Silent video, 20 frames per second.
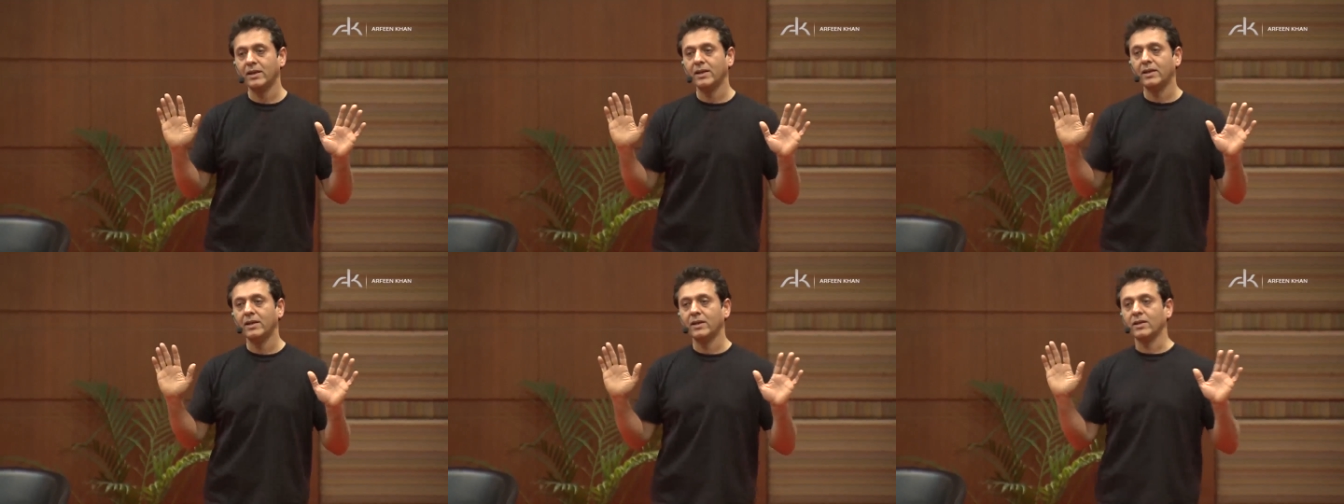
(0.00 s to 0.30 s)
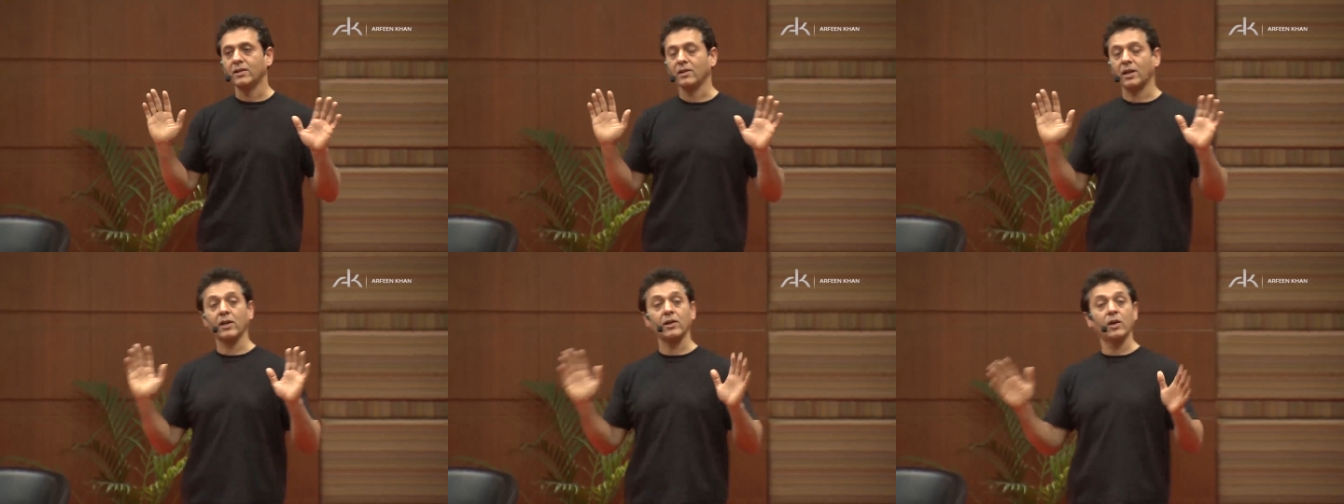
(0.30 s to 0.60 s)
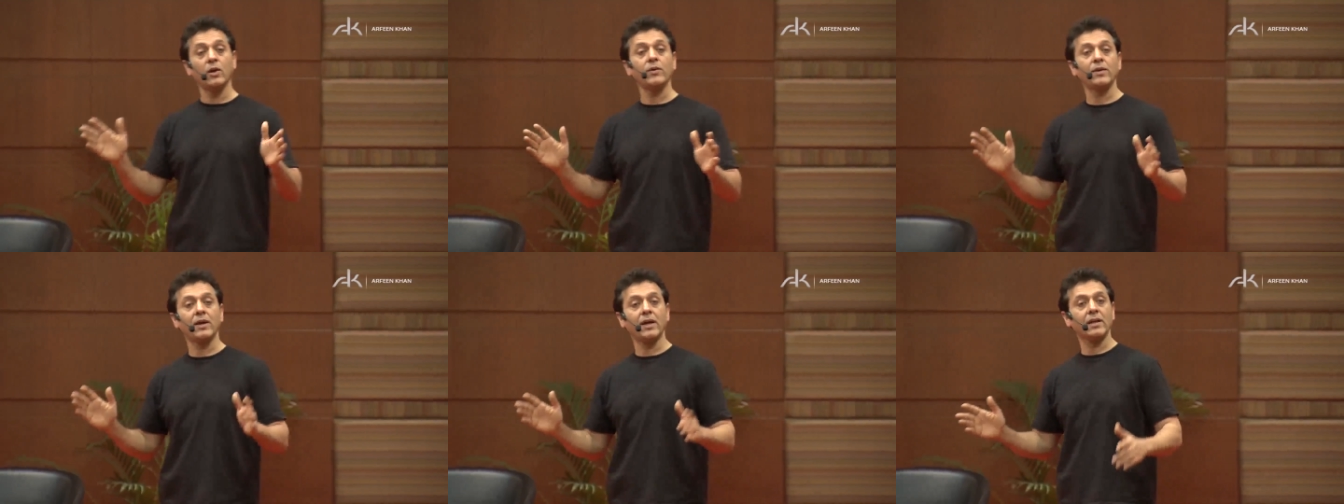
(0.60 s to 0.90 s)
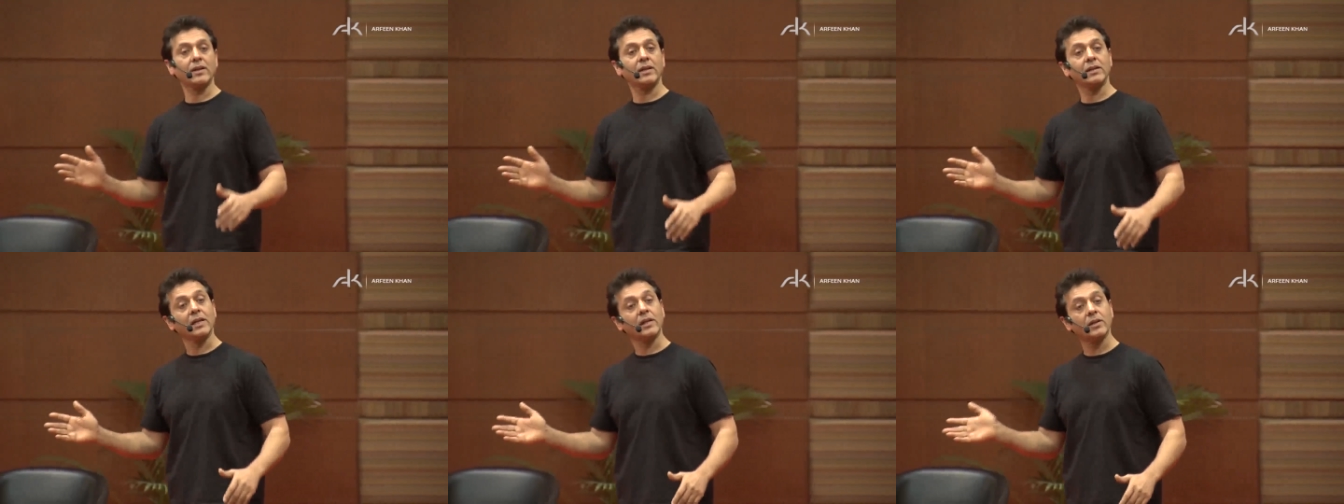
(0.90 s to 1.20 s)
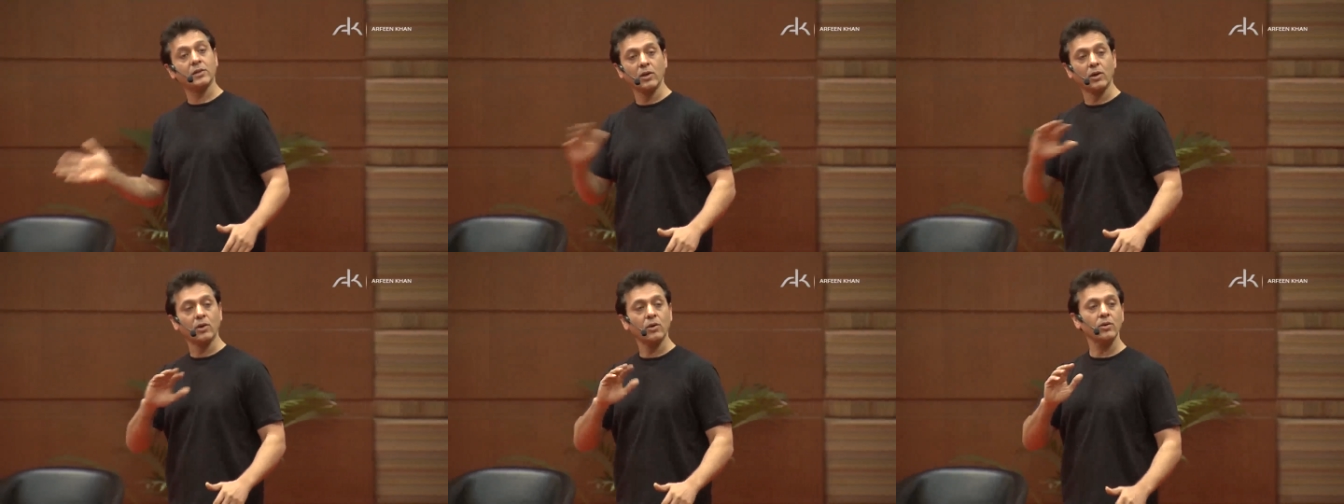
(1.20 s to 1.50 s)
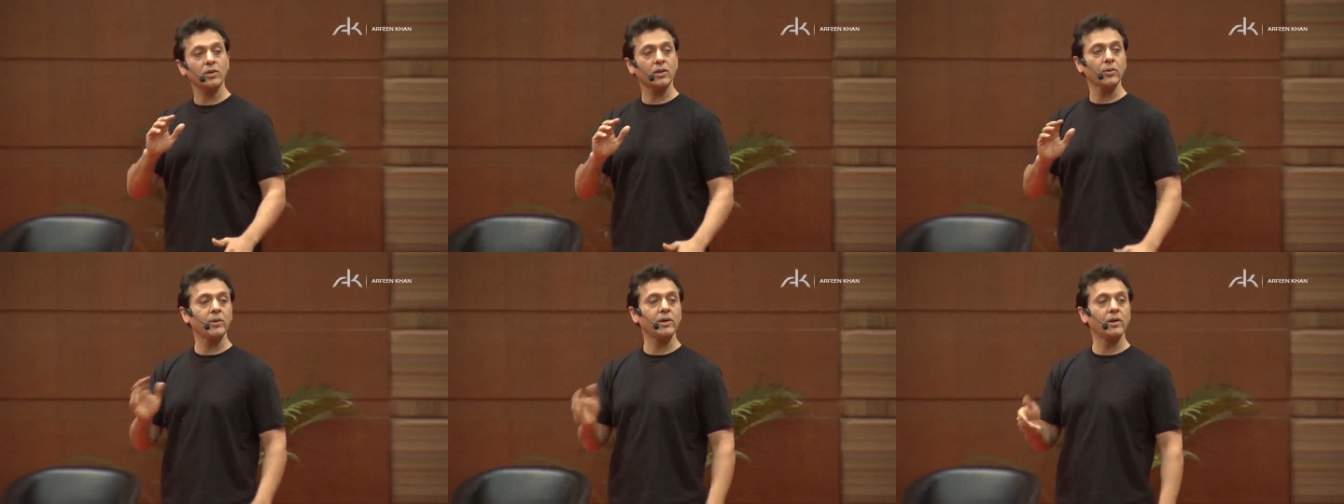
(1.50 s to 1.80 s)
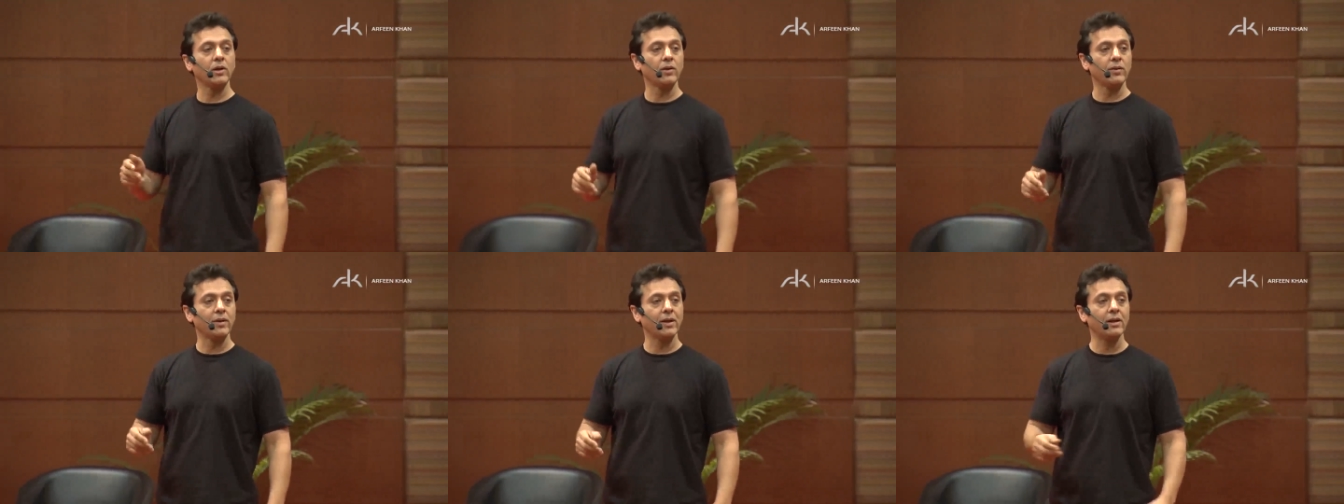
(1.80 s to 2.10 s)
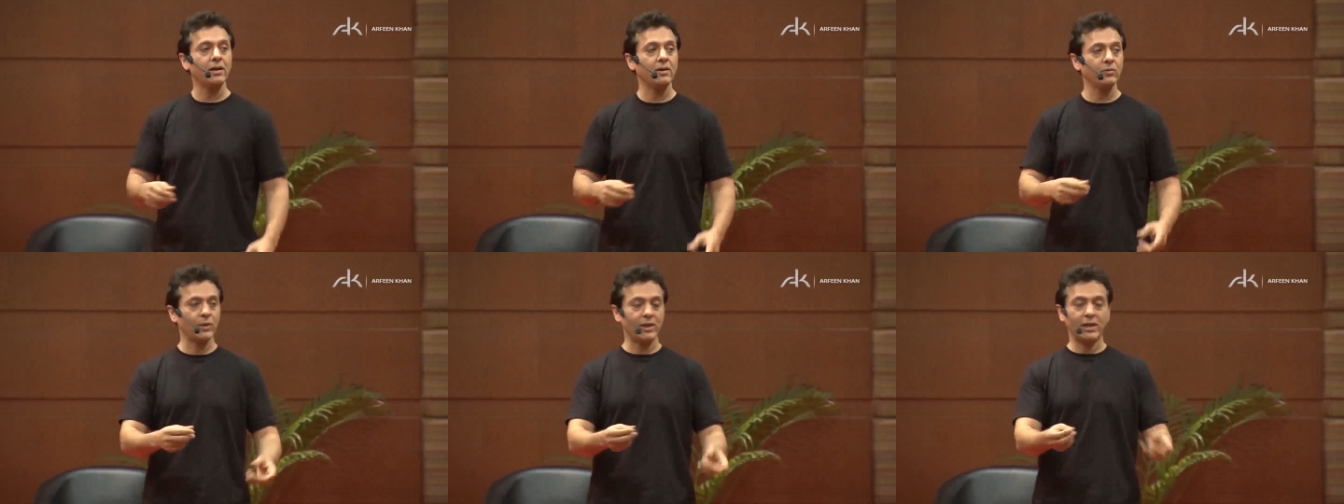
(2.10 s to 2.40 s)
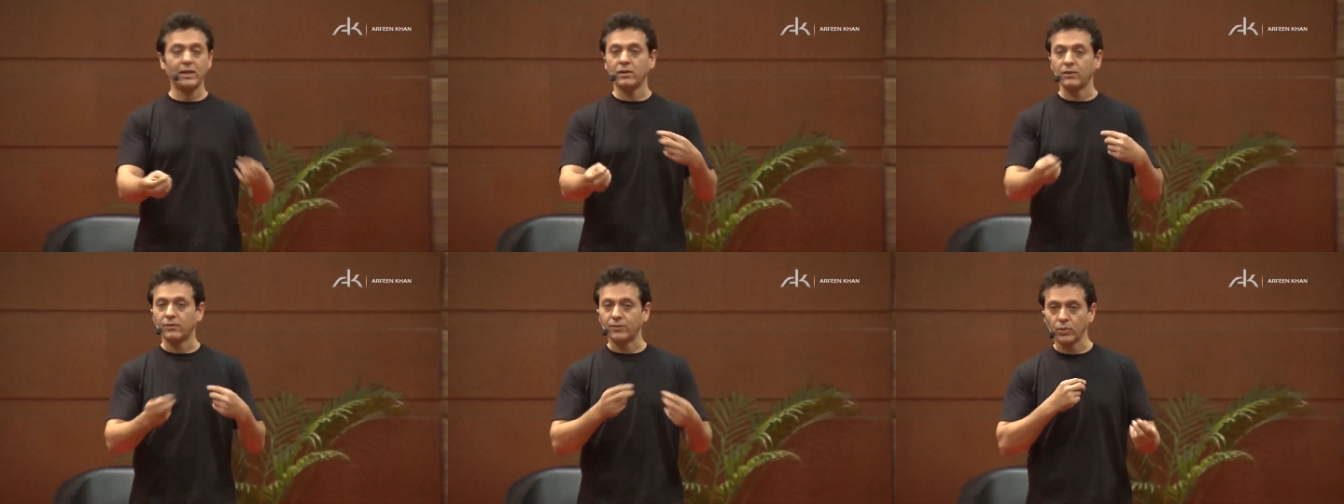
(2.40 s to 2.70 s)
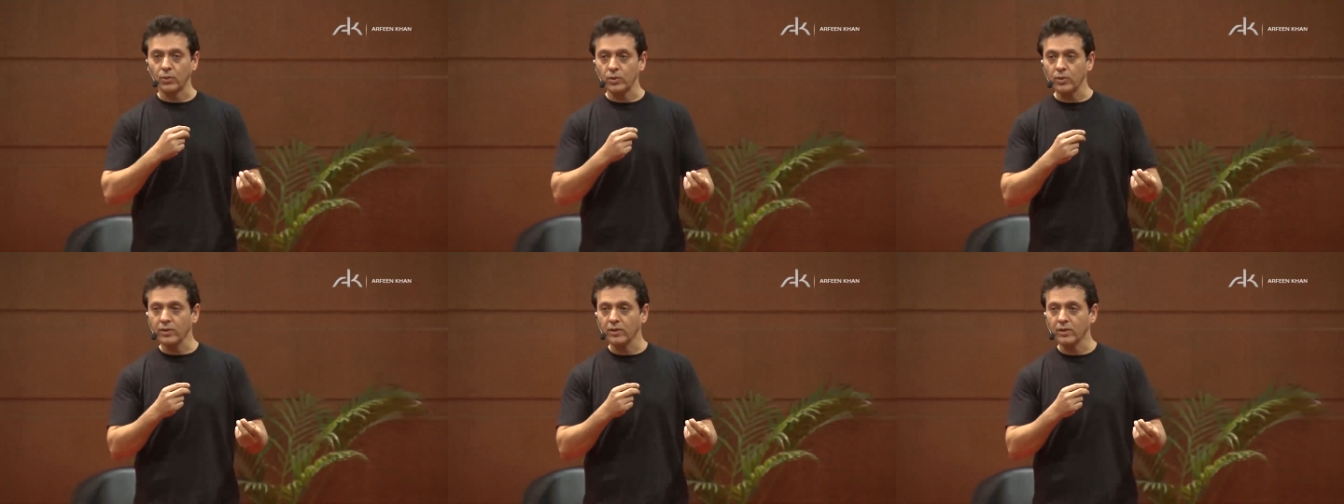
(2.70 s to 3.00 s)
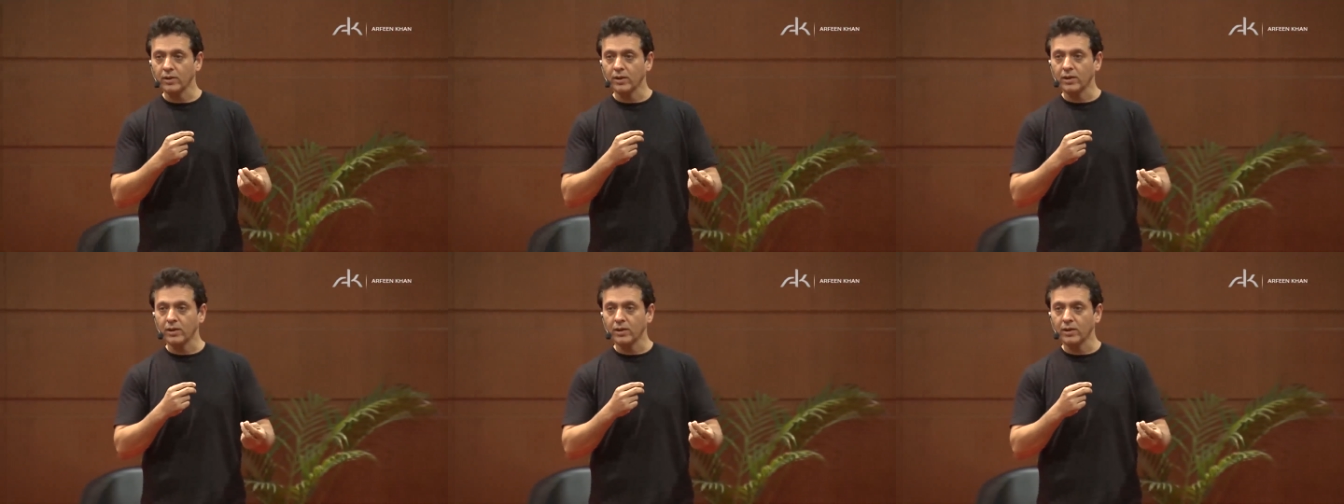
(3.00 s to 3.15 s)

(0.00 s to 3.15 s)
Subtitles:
So I go there, I said, let's go. So we go there, we eat the food,